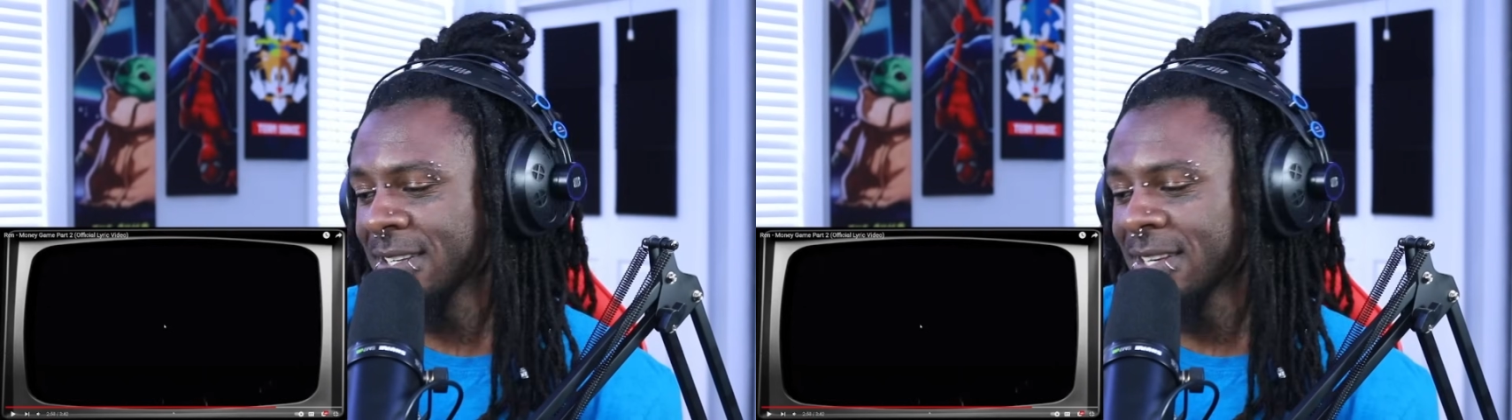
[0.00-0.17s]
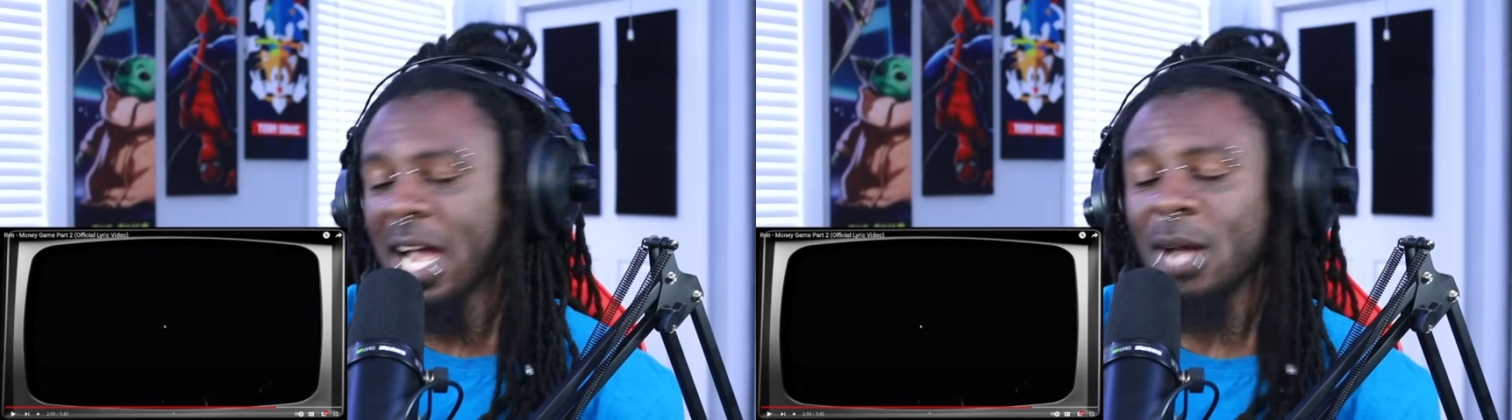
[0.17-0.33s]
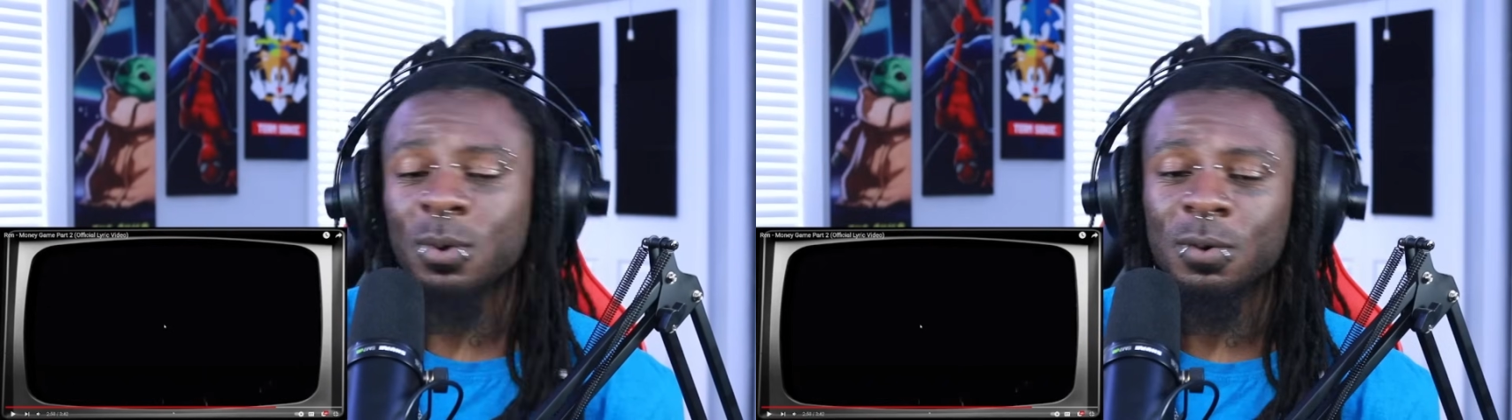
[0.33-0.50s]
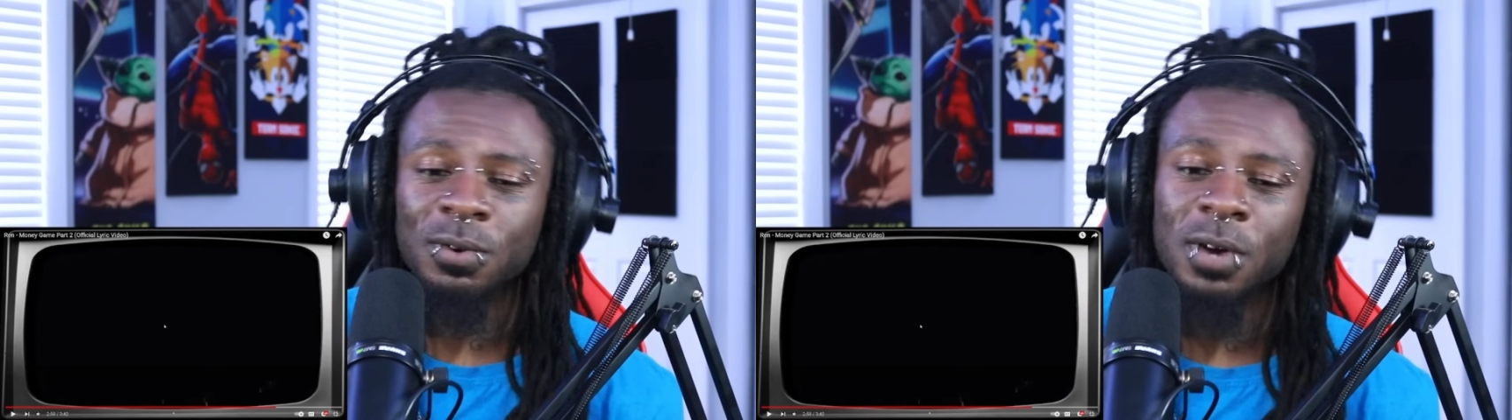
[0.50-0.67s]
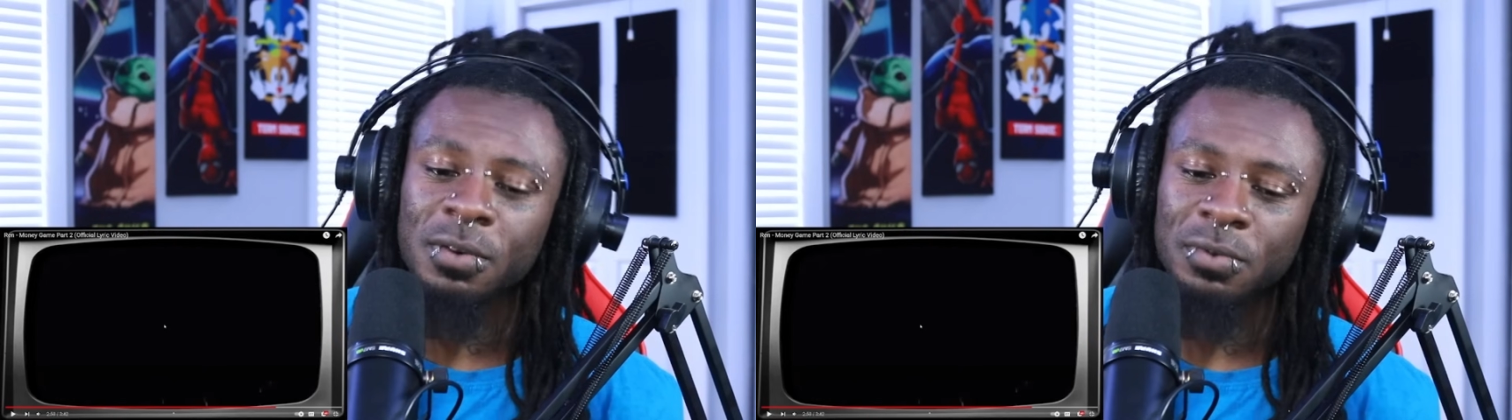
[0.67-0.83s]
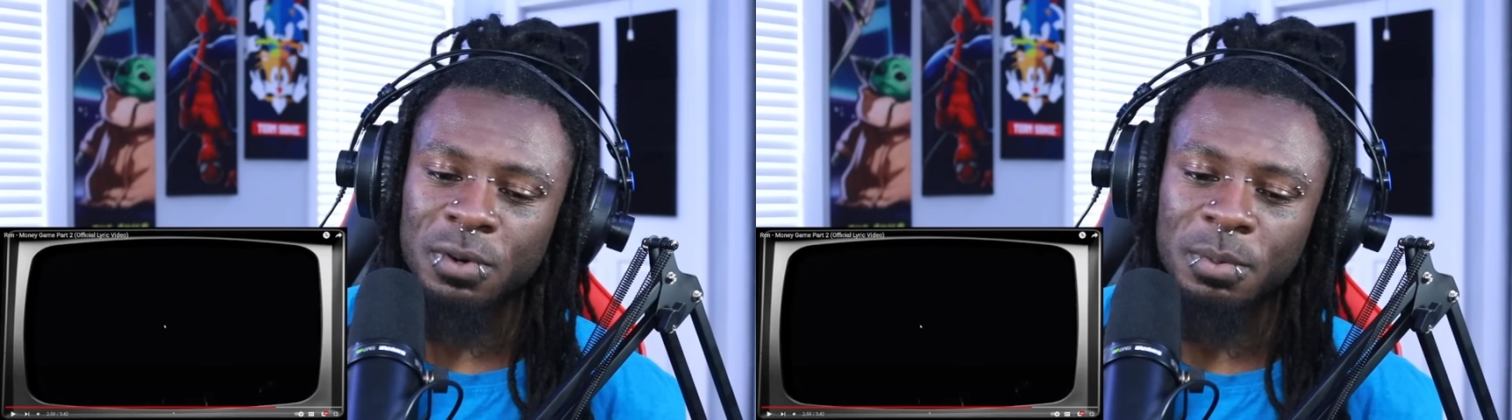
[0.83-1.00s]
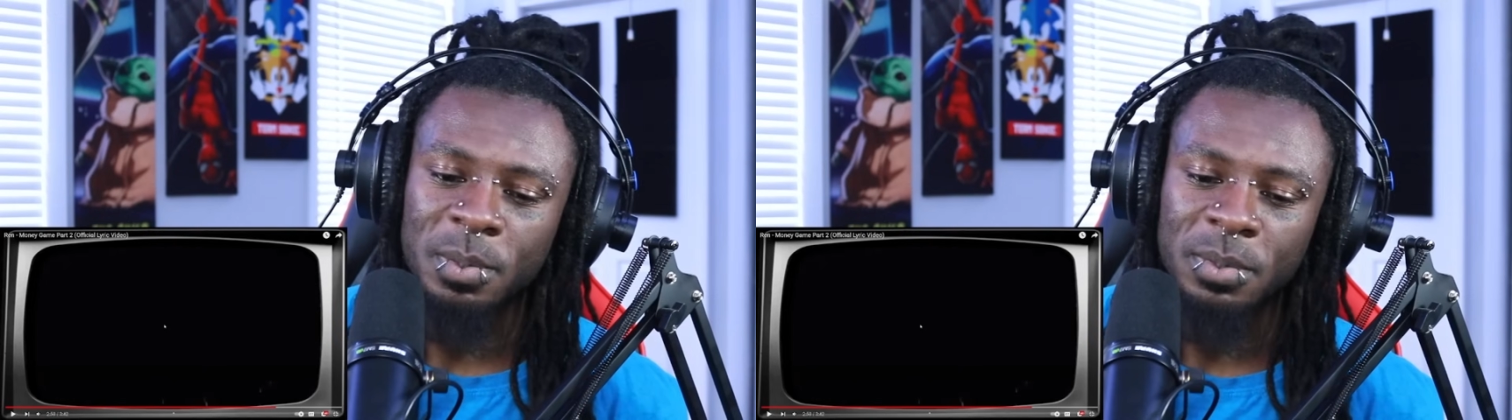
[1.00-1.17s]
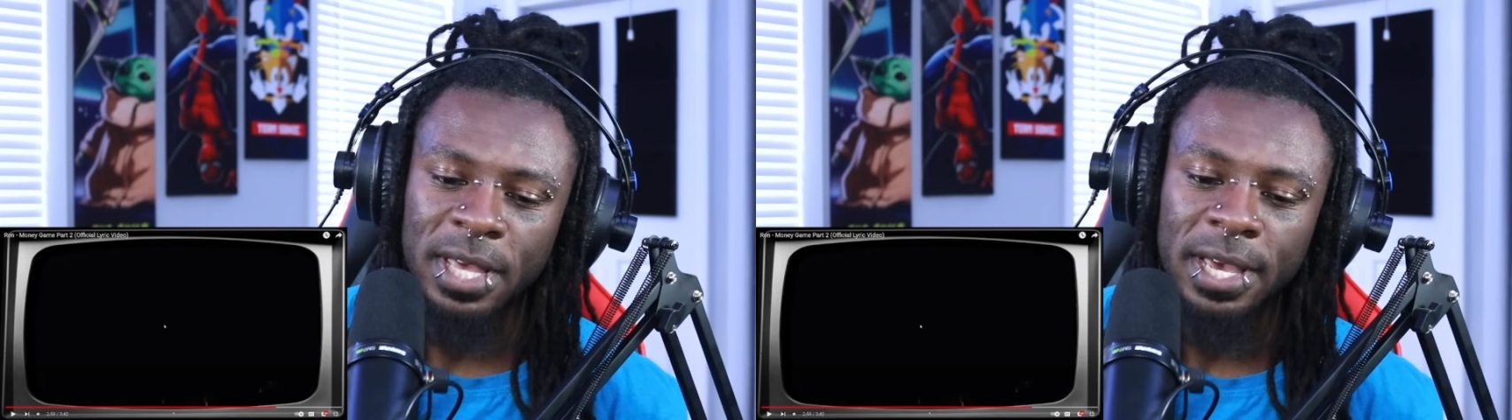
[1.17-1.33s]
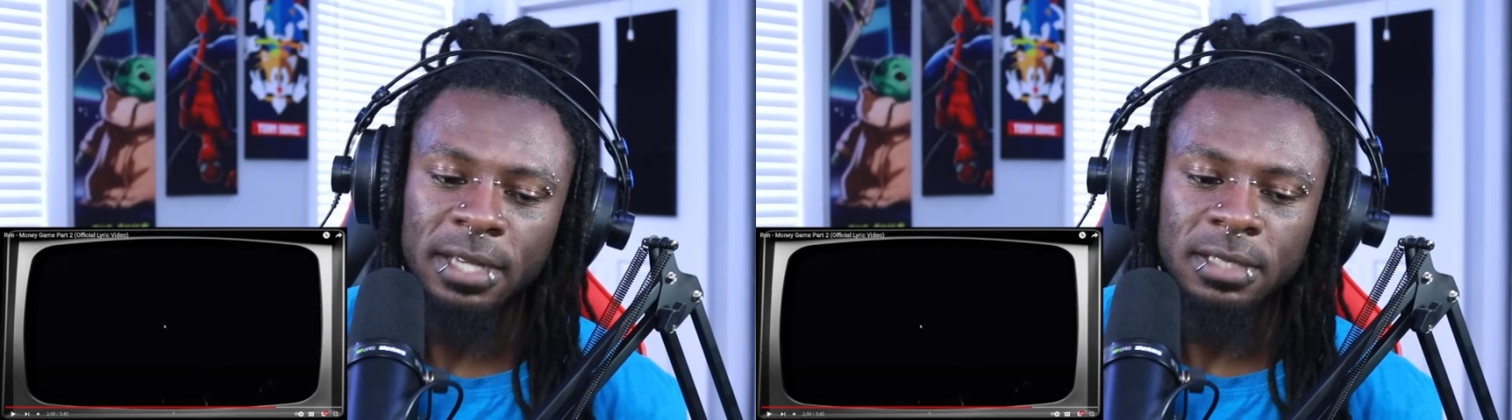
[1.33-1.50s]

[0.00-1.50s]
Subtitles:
I will forever remember that.